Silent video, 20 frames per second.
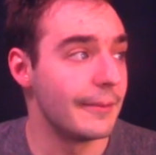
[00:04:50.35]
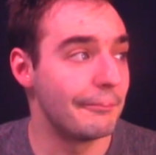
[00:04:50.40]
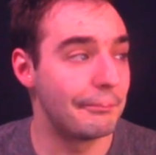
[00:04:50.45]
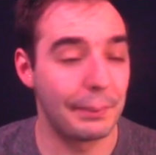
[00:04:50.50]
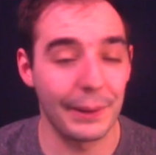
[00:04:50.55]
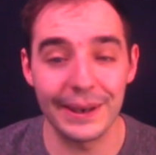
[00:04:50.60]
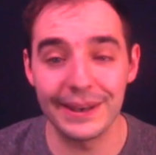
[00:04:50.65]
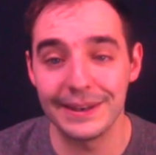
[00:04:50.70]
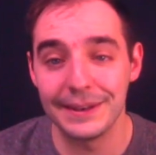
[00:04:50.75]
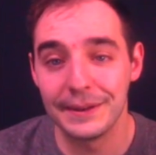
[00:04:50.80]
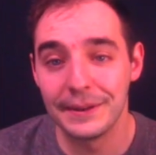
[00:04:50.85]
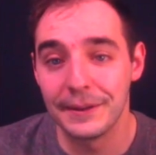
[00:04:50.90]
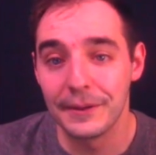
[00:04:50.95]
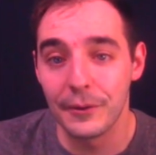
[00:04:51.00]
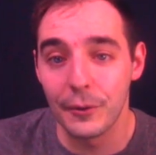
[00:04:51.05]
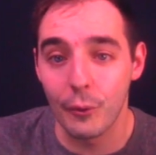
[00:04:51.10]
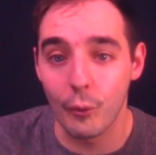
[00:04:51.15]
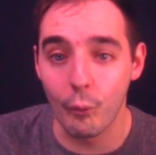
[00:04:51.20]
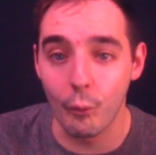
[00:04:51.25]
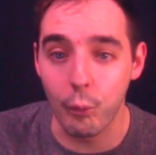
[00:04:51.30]
but
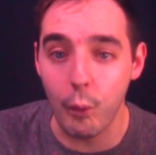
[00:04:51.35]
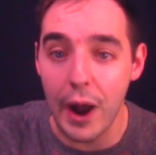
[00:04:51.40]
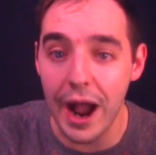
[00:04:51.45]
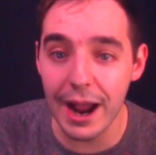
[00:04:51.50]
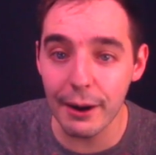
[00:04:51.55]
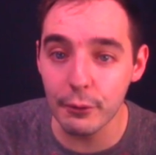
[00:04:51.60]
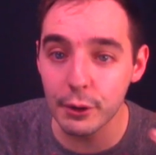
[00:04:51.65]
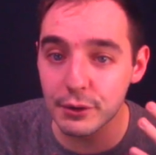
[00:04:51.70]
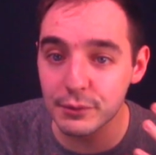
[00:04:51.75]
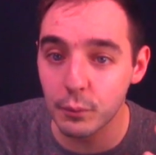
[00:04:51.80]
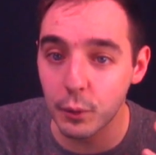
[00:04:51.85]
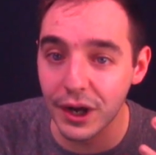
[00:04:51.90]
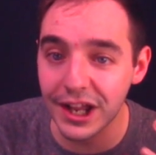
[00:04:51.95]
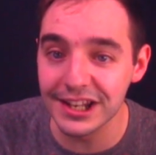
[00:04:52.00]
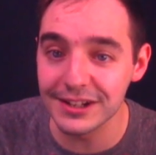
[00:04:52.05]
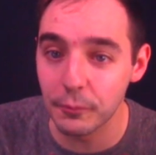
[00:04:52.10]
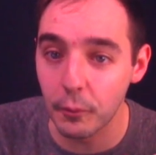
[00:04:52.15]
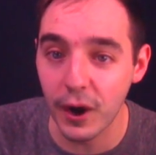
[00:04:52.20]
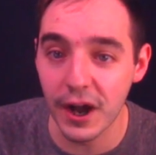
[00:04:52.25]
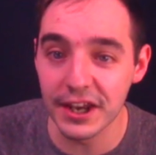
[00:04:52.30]
why would
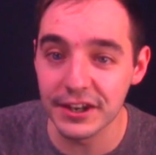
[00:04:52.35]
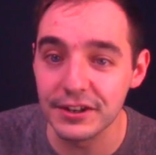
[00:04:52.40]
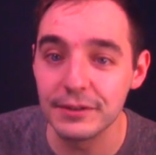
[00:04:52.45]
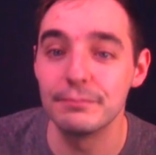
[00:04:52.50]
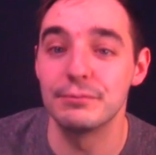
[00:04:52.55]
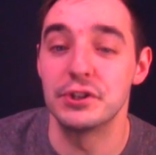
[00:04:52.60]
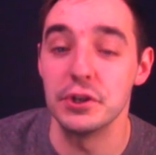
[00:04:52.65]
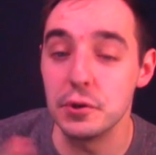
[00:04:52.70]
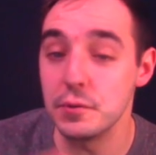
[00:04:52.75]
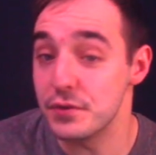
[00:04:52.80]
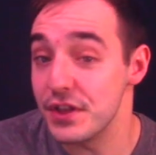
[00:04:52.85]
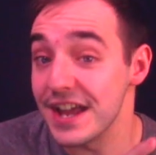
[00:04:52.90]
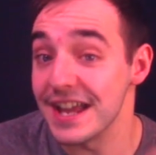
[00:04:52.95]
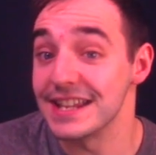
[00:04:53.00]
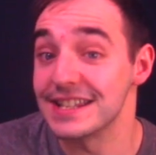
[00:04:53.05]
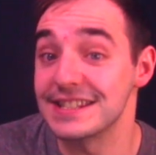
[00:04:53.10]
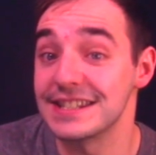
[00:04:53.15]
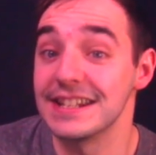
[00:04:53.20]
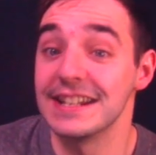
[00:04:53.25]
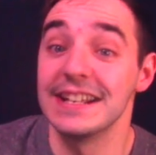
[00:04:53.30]
one do
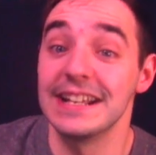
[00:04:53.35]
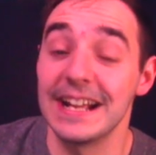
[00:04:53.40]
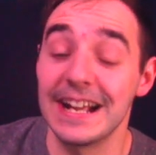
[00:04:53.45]
this